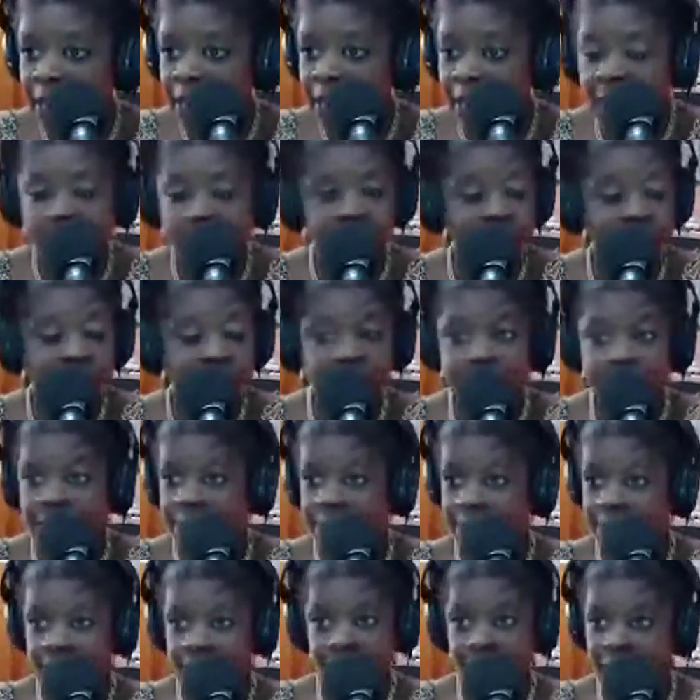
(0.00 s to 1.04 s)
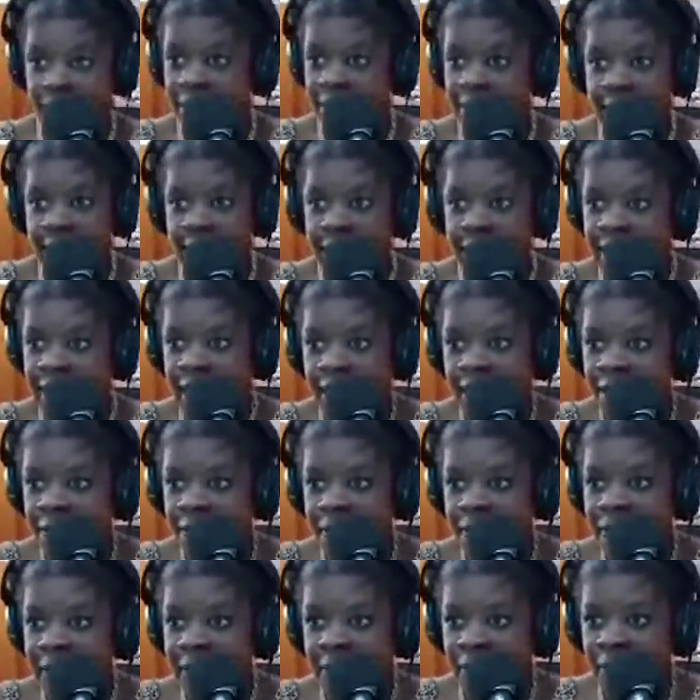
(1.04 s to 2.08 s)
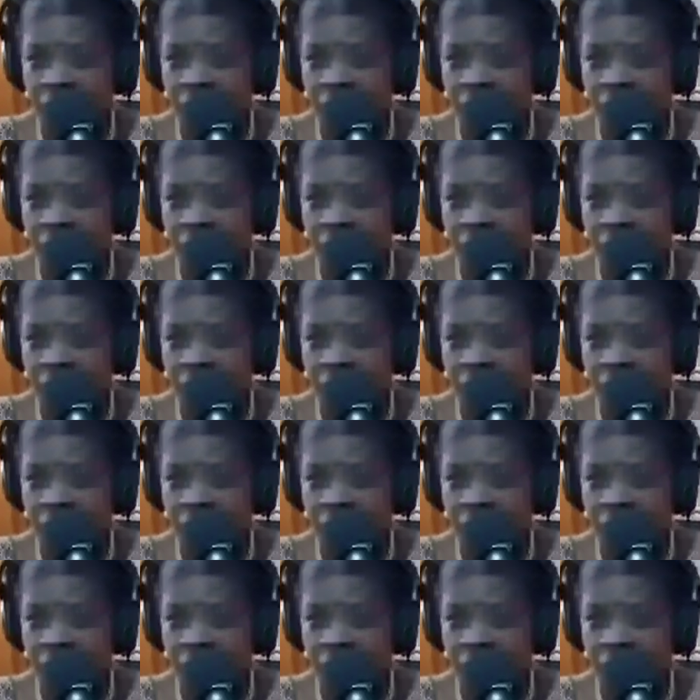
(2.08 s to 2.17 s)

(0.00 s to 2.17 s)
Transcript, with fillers: He wasn't going to take care of me.